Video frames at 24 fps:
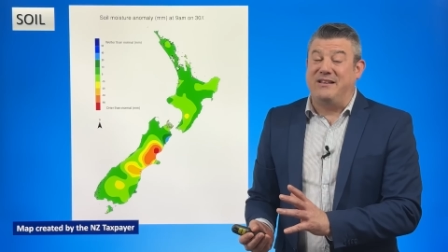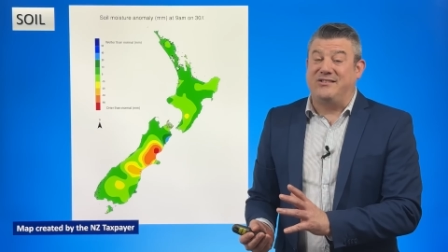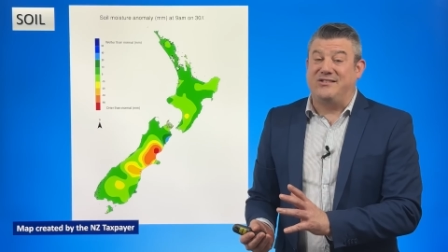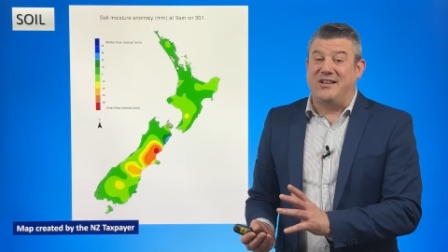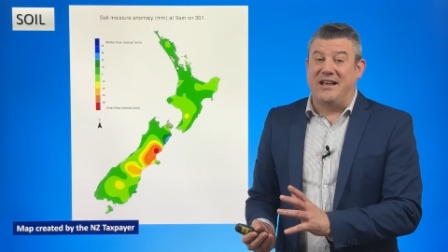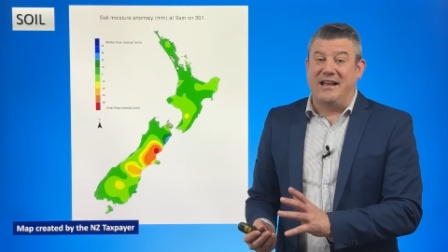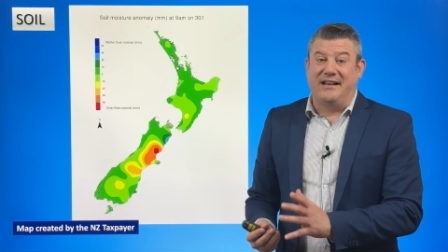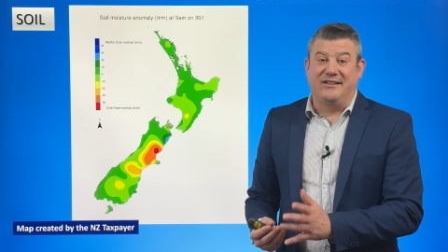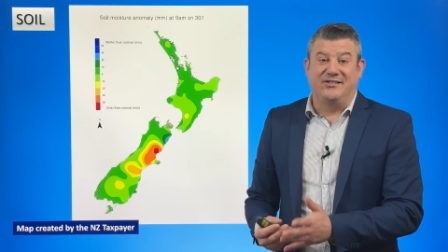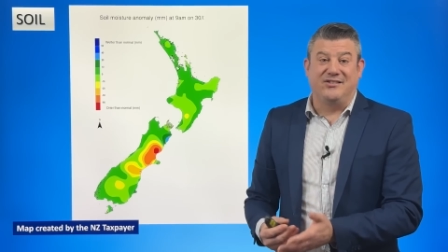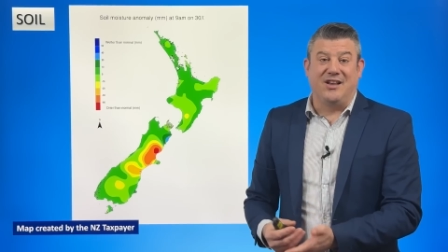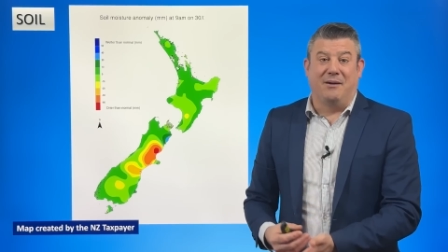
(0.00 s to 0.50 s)

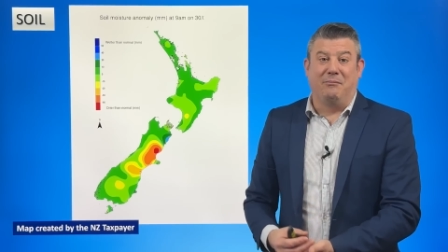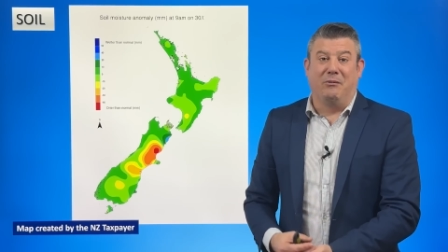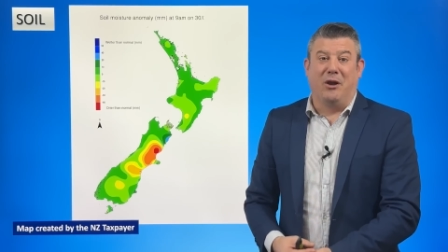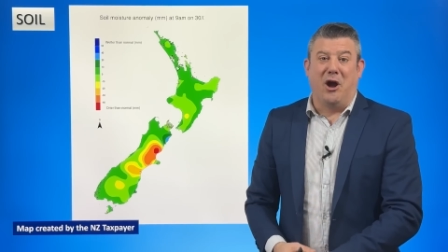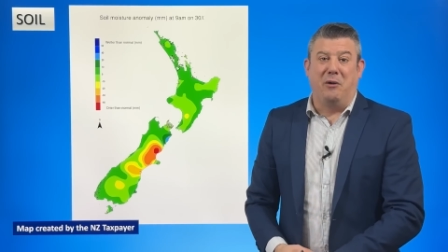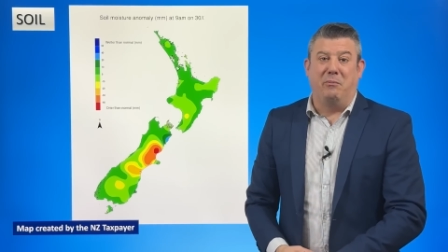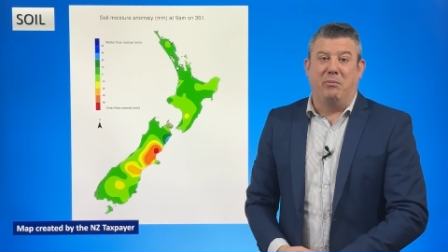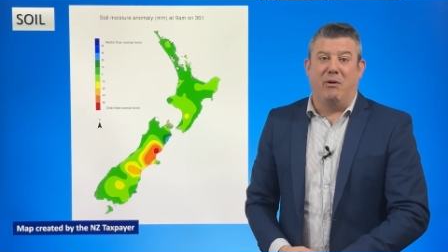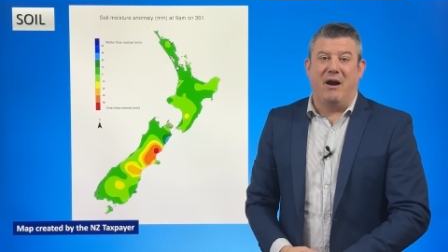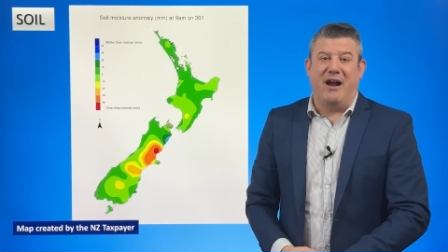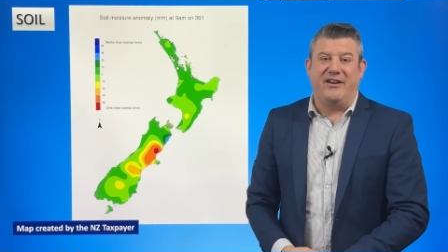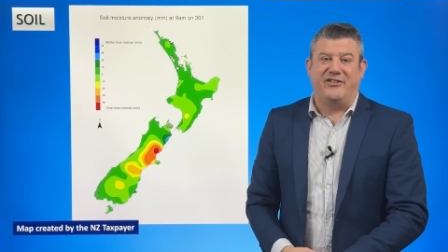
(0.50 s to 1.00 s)
seeing some
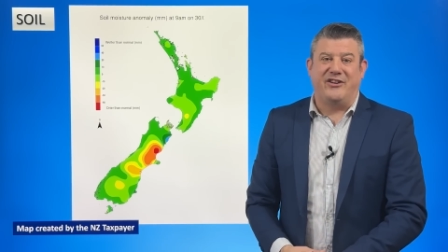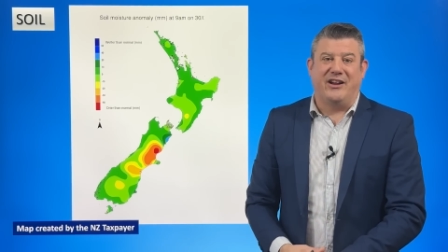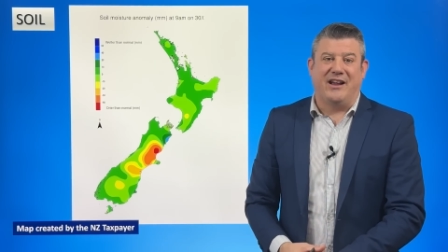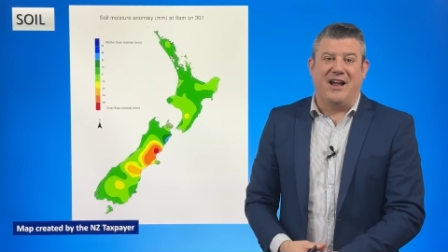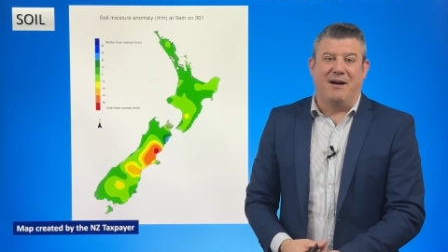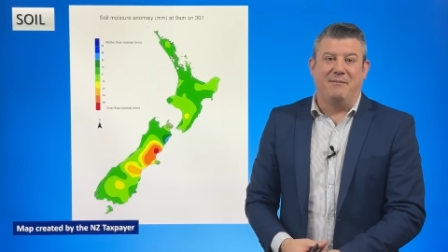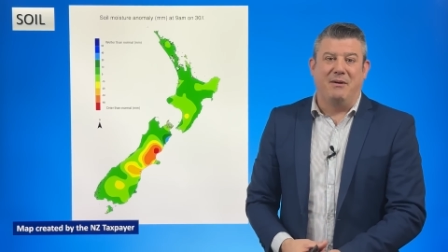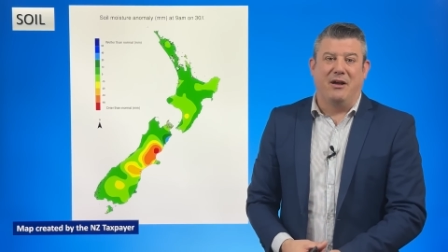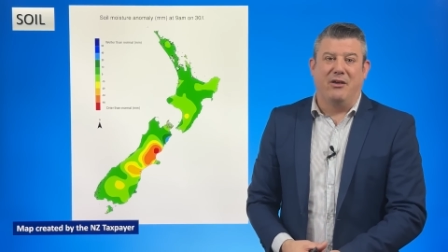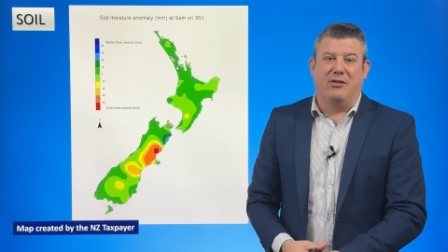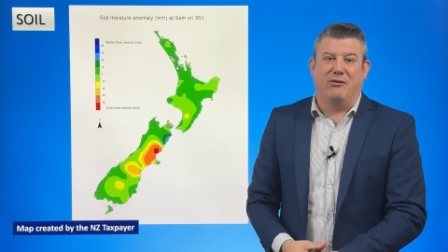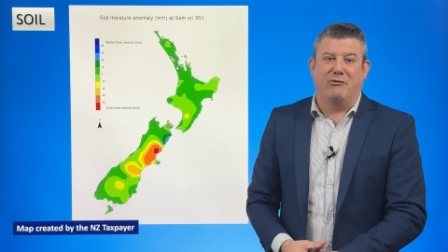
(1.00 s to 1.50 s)
low pressure
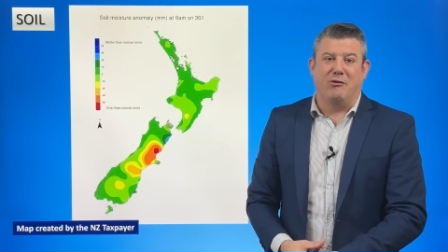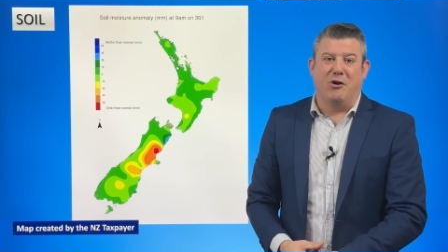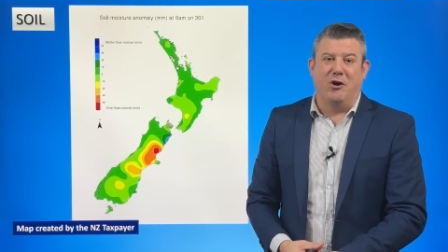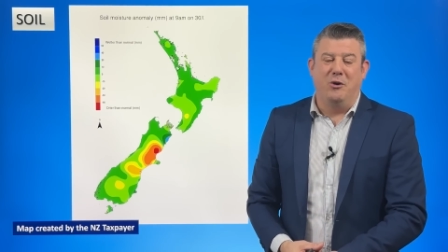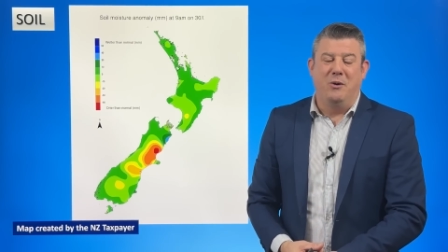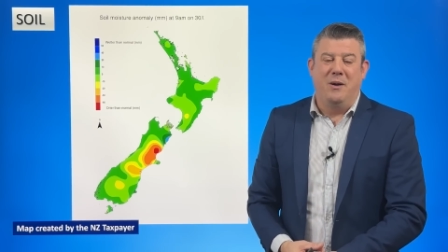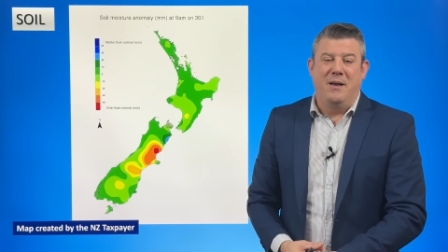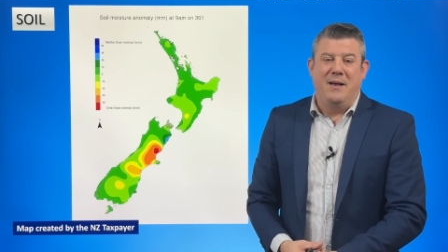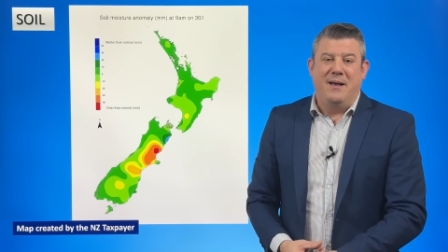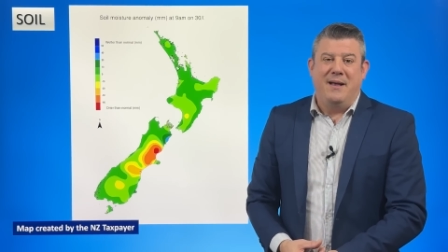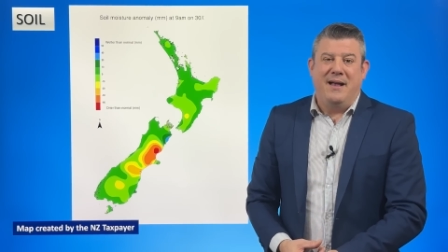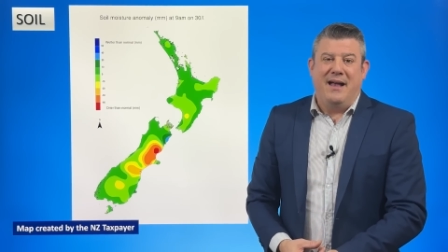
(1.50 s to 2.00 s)
coming
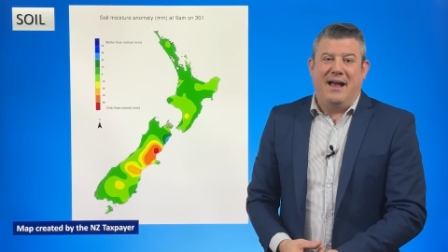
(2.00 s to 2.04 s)
through.